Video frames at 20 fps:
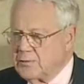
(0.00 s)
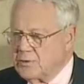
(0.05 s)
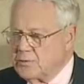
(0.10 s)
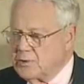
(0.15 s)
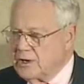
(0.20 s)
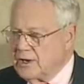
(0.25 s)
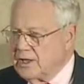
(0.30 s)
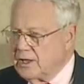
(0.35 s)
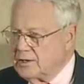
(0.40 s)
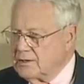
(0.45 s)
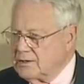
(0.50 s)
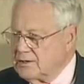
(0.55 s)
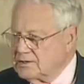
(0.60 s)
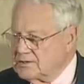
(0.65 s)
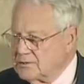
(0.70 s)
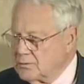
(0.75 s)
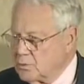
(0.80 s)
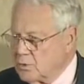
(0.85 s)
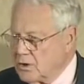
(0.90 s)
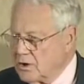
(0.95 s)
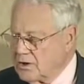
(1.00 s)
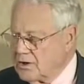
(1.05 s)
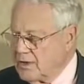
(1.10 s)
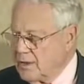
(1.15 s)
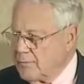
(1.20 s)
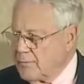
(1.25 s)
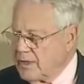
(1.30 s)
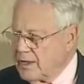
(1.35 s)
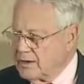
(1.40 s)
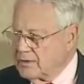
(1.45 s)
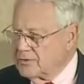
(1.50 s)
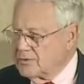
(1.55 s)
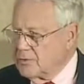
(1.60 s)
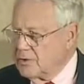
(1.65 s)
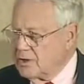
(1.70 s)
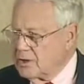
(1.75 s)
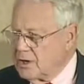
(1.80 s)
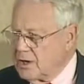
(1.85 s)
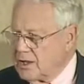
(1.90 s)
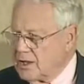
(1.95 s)
We went out and did some work, came back at
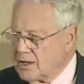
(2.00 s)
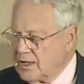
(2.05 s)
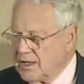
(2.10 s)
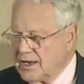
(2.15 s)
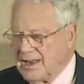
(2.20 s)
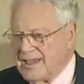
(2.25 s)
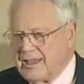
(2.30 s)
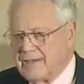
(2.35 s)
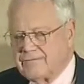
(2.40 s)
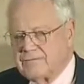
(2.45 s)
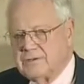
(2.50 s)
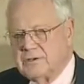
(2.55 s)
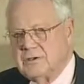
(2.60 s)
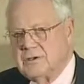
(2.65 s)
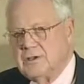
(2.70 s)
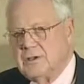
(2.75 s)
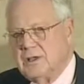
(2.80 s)
3 o'clock. I left,